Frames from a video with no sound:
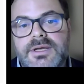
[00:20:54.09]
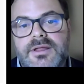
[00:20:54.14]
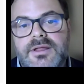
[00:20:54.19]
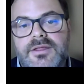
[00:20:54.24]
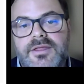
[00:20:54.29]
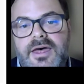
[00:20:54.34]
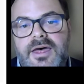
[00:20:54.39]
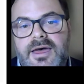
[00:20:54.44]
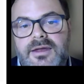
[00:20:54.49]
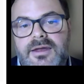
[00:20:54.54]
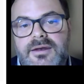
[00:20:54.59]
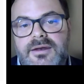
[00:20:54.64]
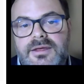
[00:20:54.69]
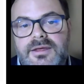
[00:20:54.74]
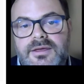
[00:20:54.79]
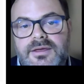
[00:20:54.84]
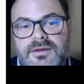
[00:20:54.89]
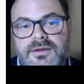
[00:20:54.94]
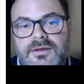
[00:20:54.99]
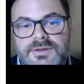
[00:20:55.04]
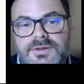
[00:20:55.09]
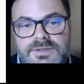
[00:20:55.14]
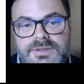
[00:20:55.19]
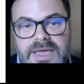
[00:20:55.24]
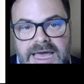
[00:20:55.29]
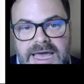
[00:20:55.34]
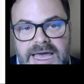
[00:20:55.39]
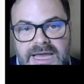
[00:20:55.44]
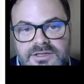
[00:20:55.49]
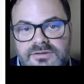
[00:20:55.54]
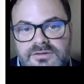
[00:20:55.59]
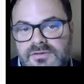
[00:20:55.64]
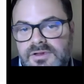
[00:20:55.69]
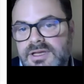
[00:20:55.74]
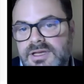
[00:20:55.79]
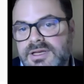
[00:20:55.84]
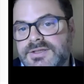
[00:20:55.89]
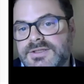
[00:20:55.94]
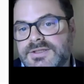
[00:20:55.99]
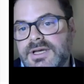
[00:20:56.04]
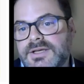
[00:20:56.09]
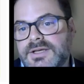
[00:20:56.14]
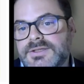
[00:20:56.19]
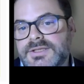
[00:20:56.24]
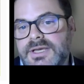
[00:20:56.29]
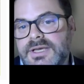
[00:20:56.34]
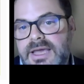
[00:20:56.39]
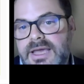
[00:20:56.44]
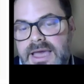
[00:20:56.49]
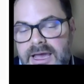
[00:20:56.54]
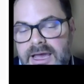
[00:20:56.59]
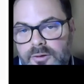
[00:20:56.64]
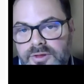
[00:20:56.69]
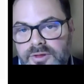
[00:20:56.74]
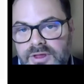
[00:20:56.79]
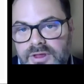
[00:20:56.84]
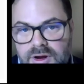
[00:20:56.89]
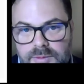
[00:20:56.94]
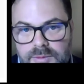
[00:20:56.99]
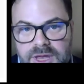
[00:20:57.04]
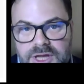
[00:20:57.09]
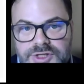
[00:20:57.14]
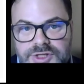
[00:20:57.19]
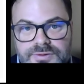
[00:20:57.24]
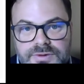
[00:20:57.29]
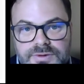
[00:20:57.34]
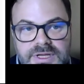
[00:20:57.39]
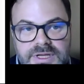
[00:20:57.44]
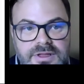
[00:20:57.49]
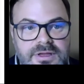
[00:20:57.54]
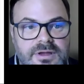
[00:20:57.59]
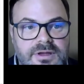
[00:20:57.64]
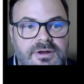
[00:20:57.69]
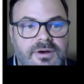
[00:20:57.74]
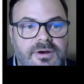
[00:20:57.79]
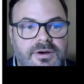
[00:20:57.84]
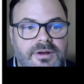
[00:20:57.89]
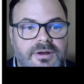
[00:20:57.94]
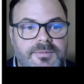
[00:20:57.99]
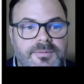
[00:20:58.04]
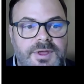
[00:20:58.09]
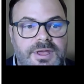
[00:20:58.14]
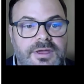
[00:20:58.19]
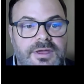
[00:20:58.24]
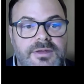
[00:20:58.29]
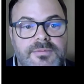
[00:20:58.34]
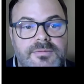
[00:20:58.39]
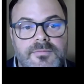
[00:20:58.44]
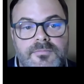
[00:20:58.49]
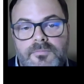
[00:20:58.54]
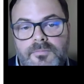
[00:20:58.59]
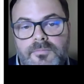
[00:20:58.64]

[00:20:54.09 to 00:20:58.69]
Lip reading: that is actively discussing how they are measuring the economy,